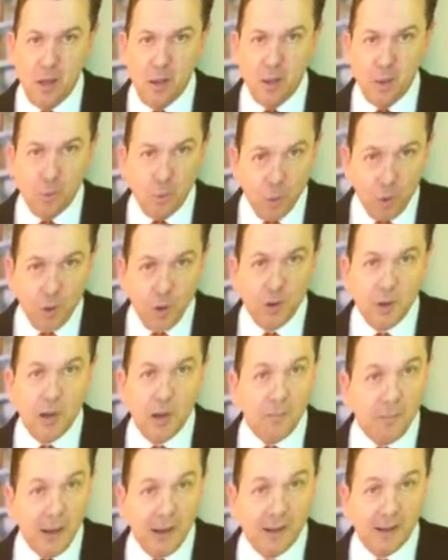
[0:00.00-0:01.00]
The word
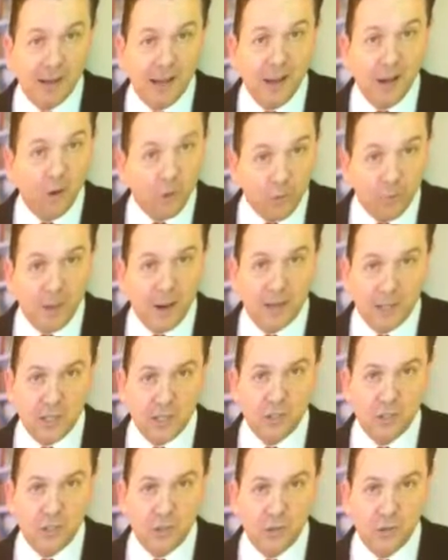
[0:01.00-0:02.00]
among health
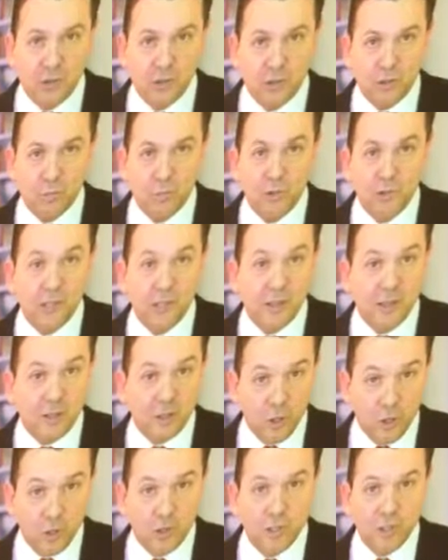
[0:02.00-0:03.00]
practitioners was that the
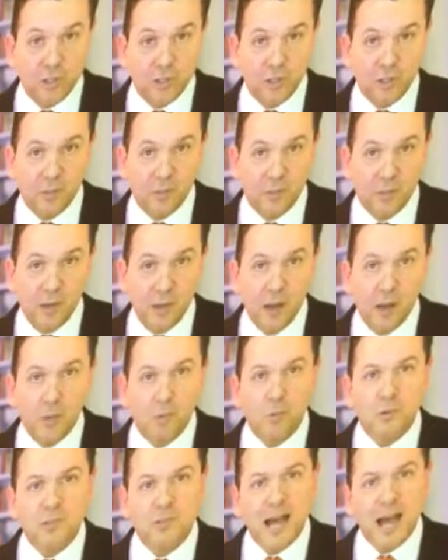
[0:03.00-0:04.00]
new system
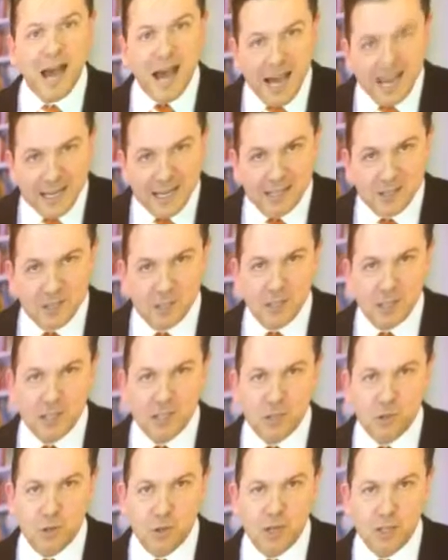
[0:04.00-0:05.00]
was adding to their
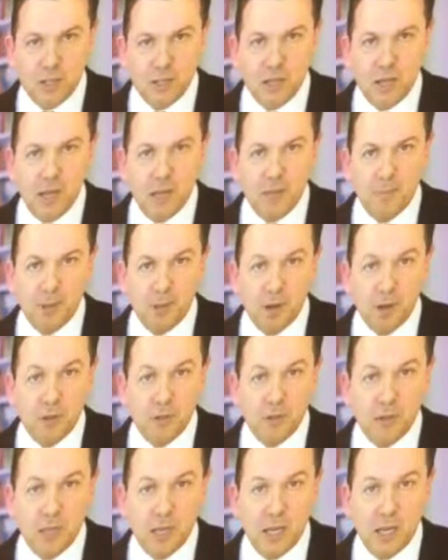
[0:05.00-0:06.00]
stress
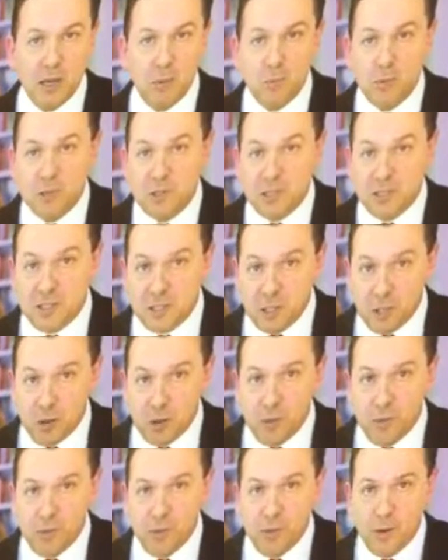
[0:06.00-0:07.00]
because it was
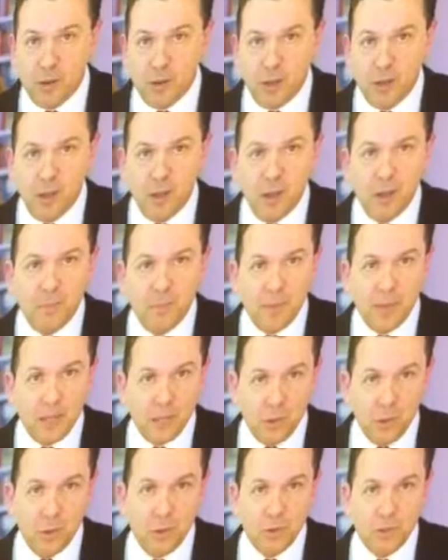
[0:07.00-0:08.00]
itself
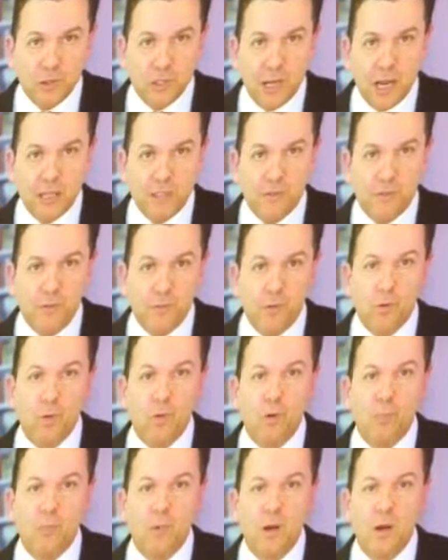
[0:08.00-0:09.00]
being used as a
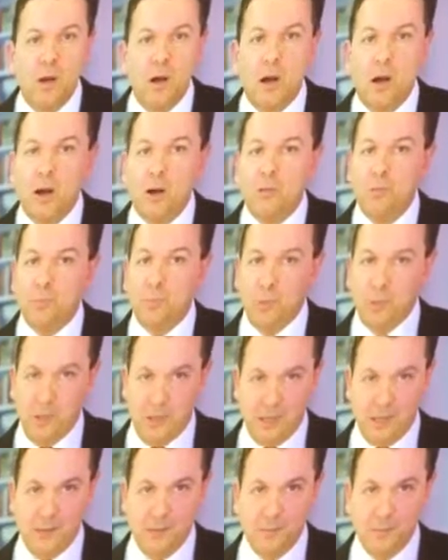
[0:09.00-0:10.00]
form of
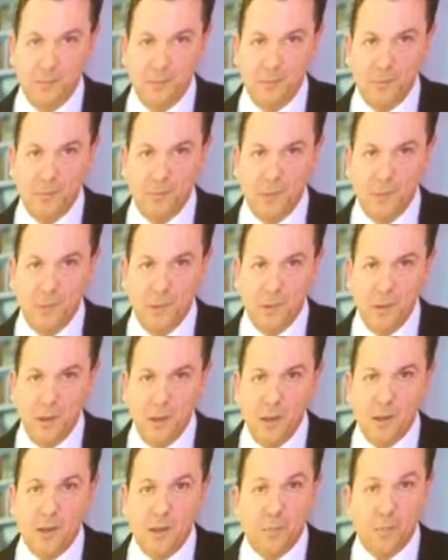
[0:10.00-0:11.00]
bullying.
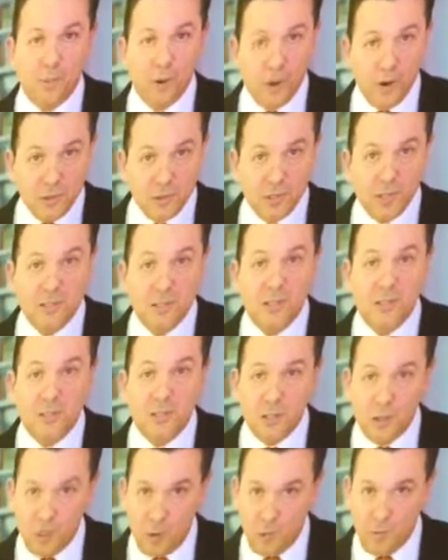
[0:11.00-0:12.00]
The process
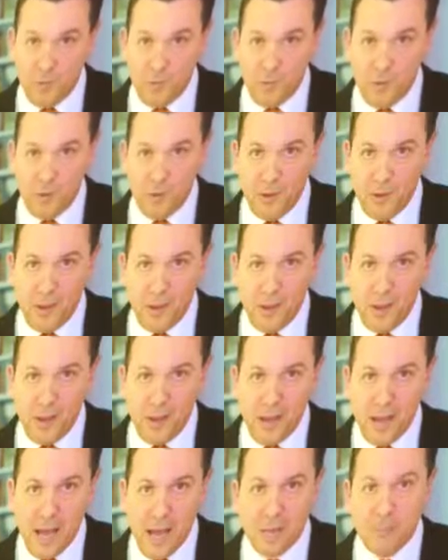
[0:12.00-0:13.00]
itself
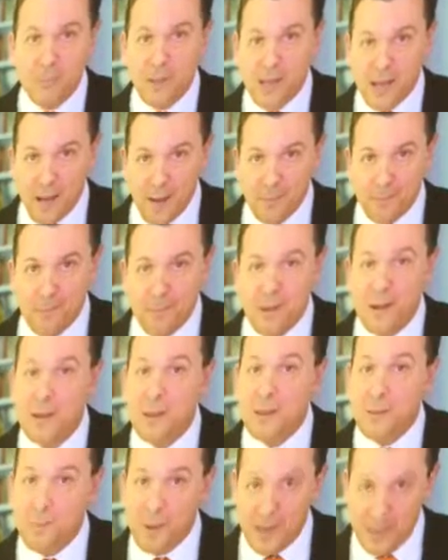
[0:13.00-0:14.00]
had become
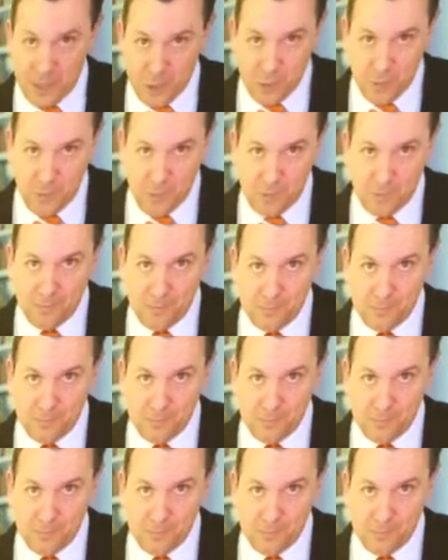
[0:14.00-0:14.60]
the punishment.